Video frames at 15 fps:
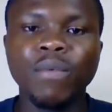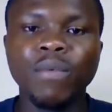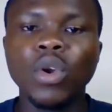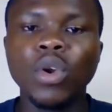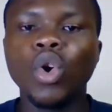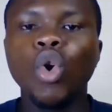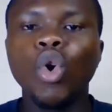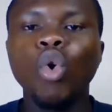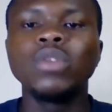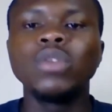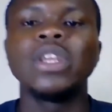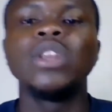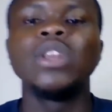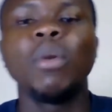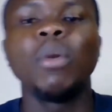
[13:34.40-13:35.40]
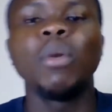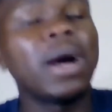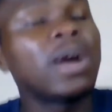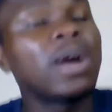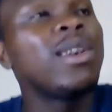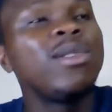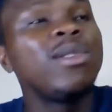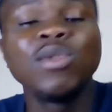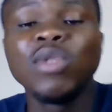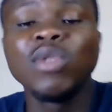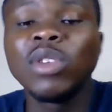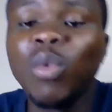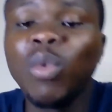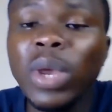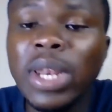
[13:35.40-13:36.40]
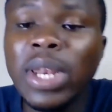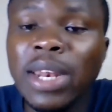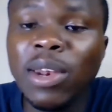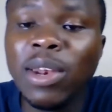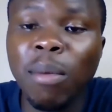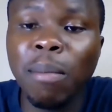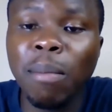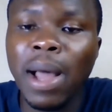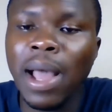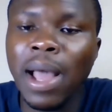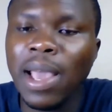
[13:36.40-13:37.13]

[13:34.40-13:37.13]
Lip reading: one holds a number close to the winning number